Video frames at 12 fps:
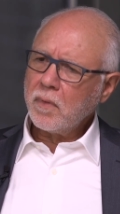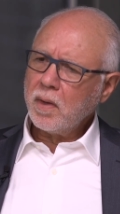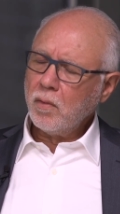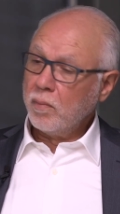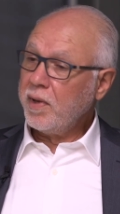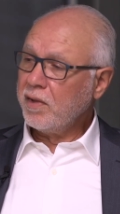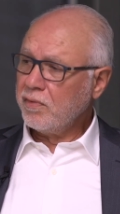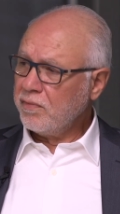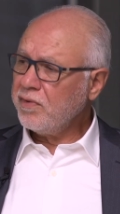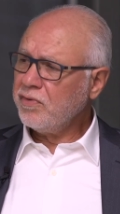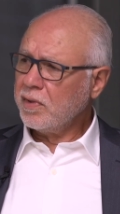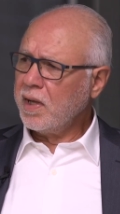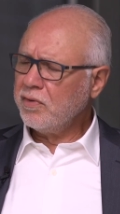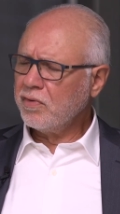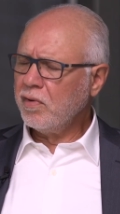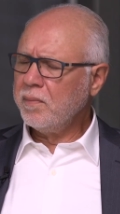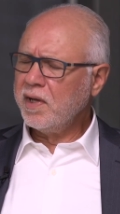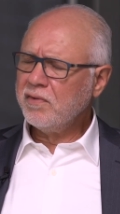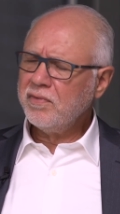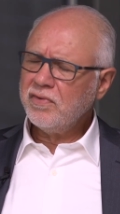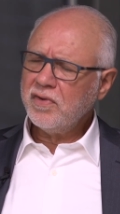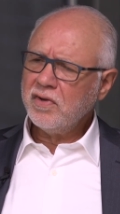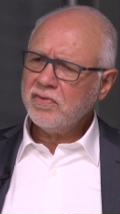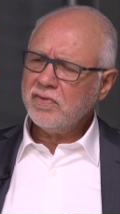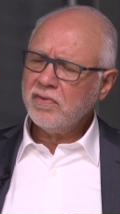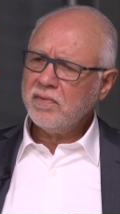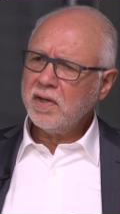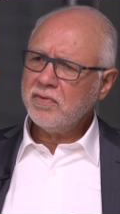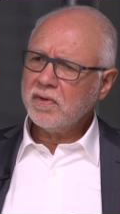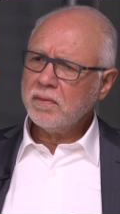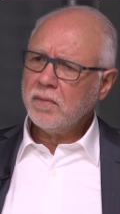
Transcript: or pathophysiological manifestations of aging.